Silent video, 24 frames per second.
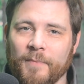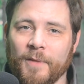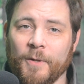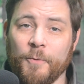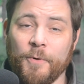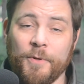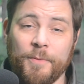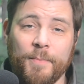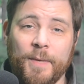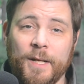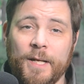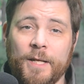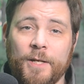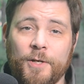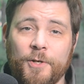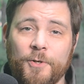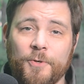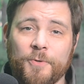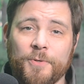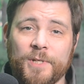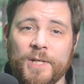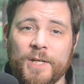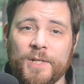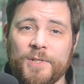With many
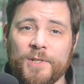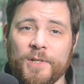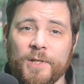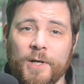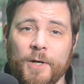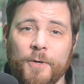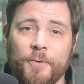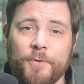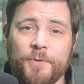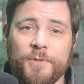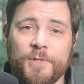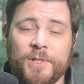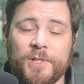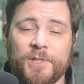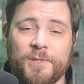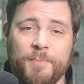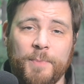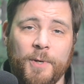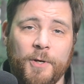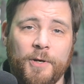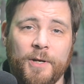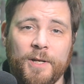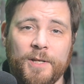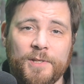new Tesla owners
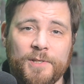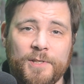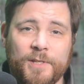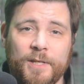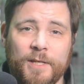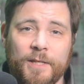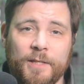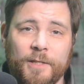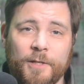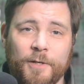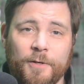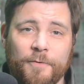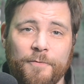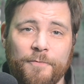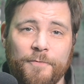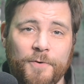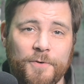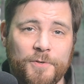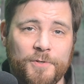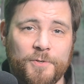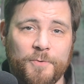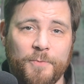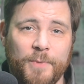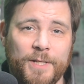experiencing their
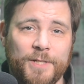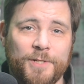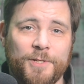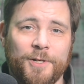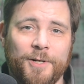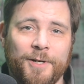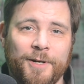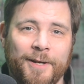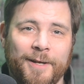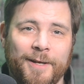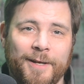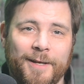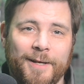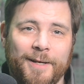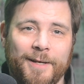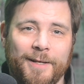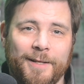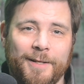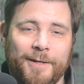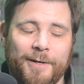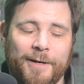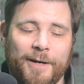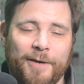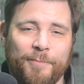first winter,
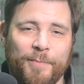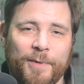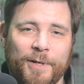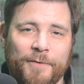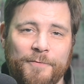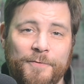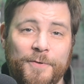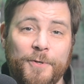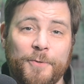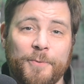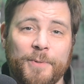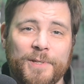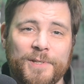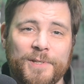there have been a few